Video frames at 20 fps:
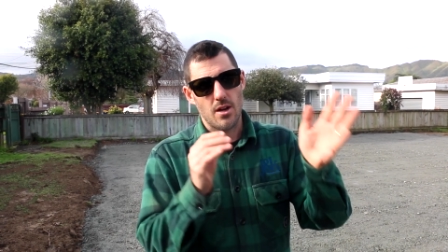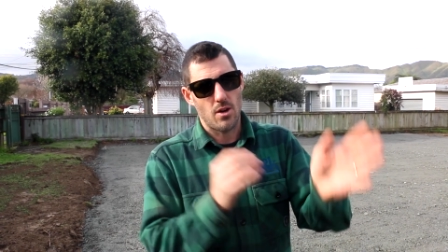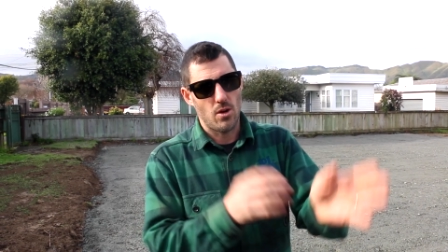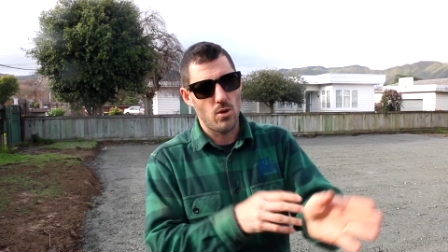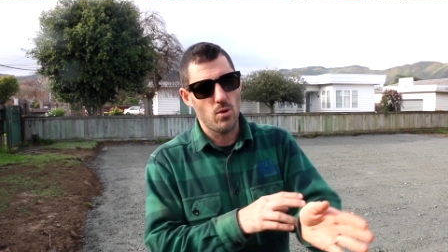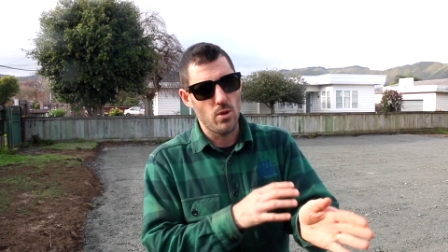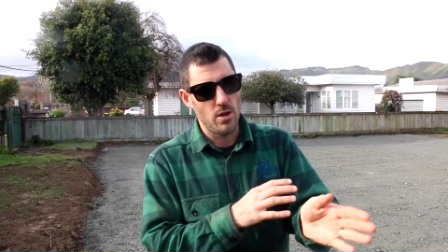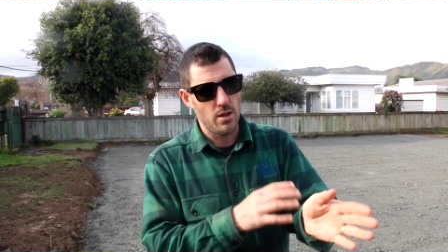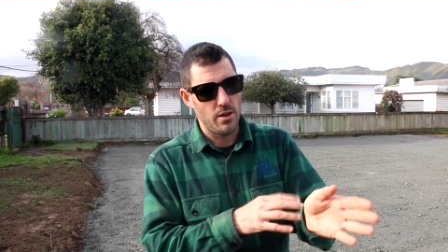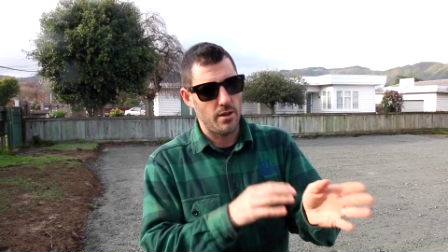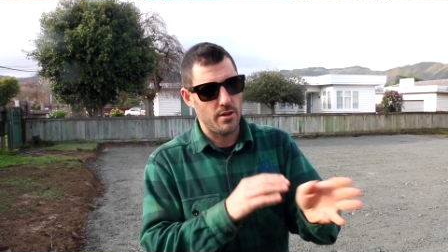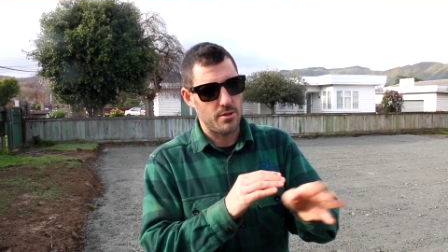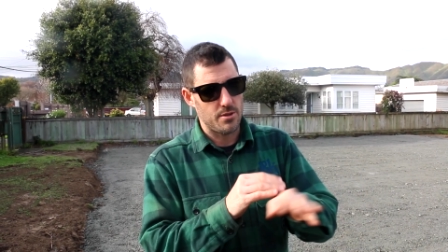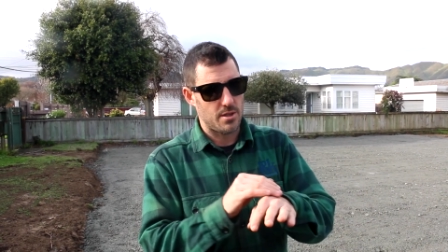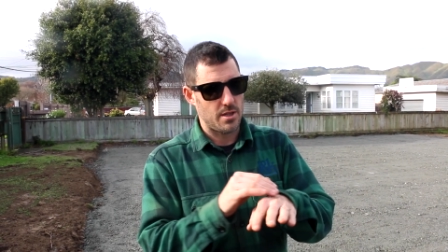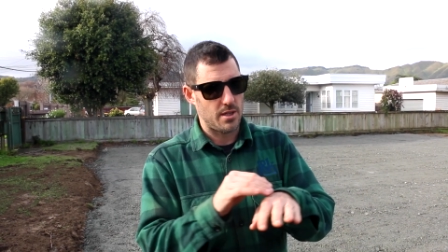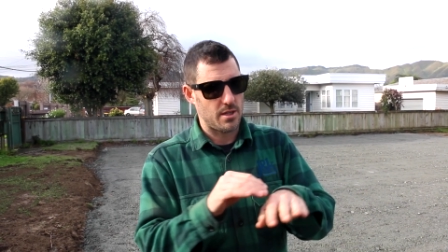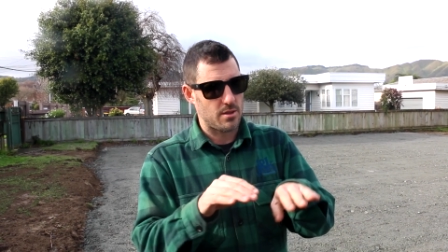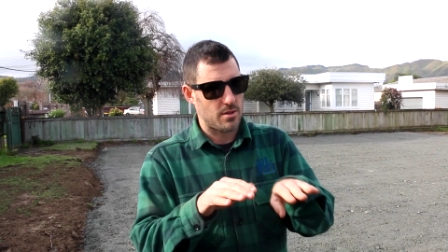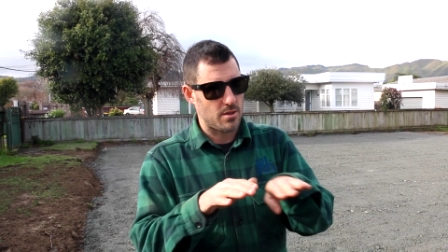all of
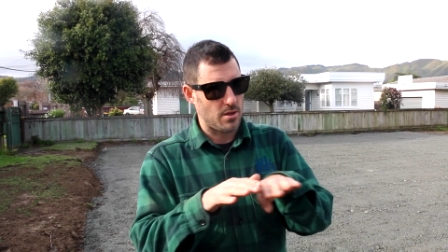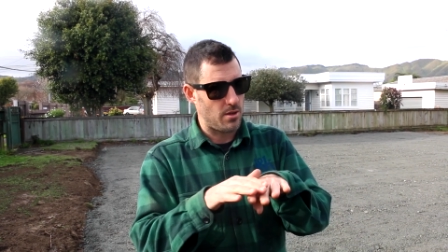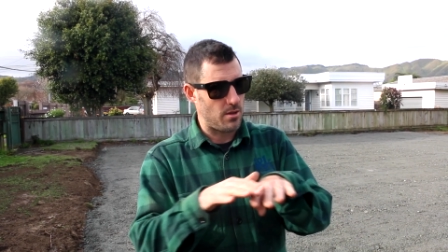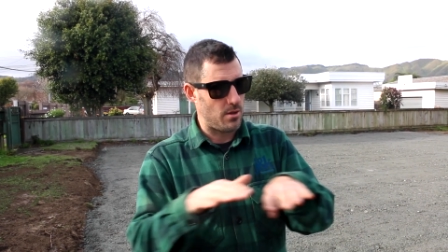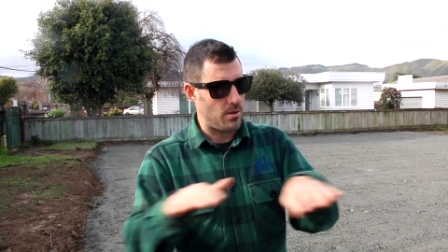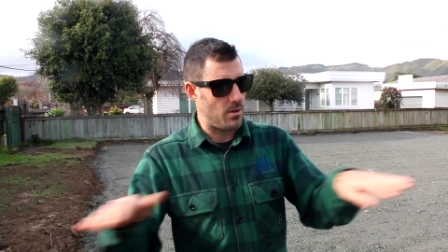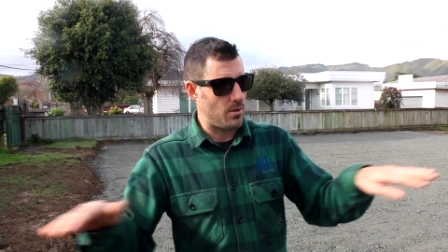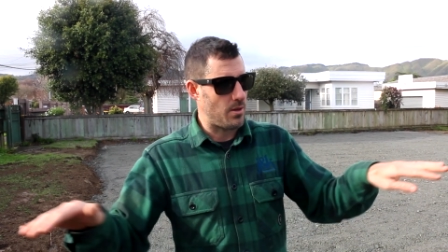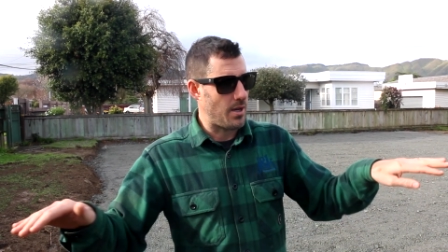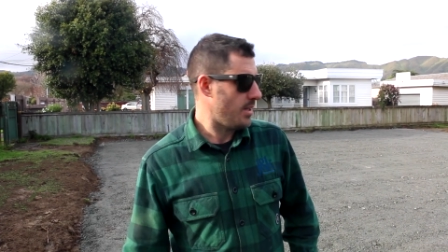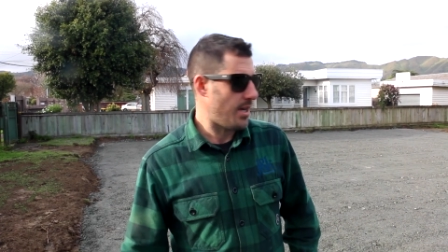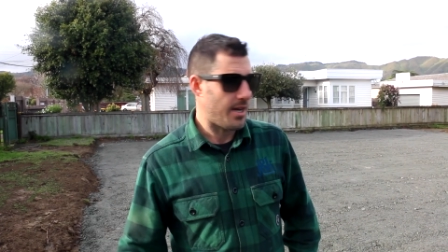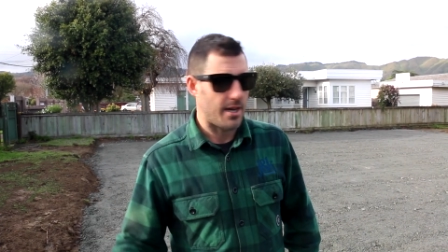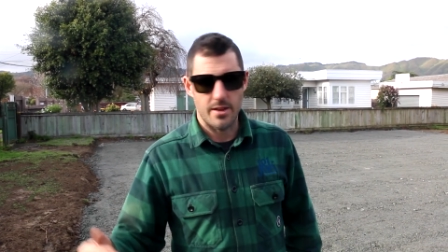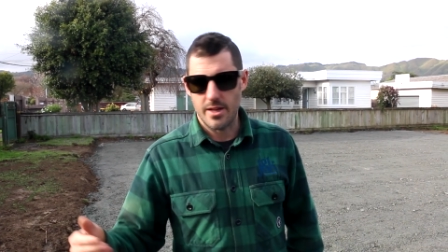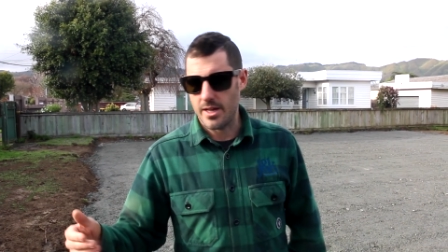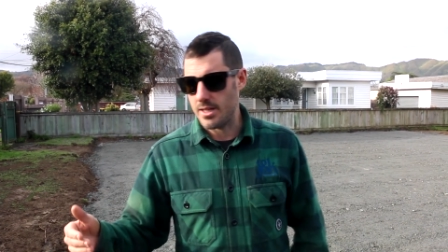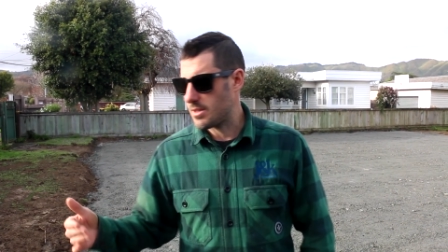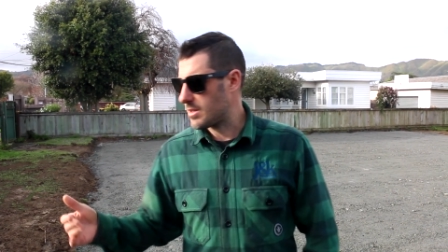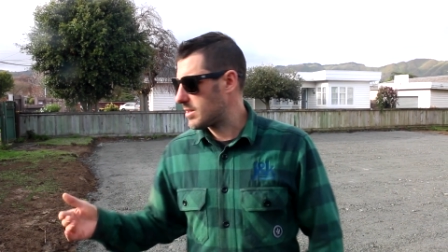those things. So yeah,
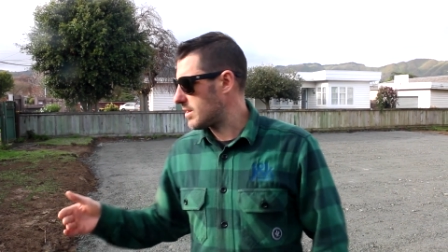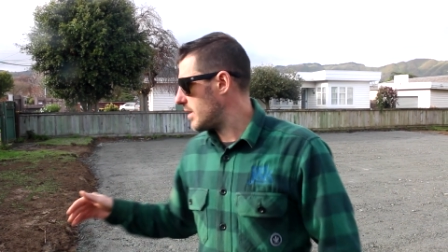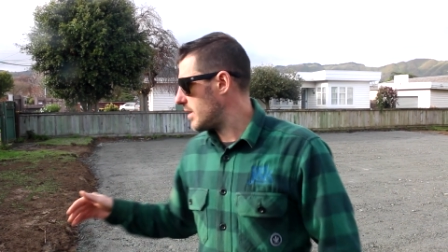that's,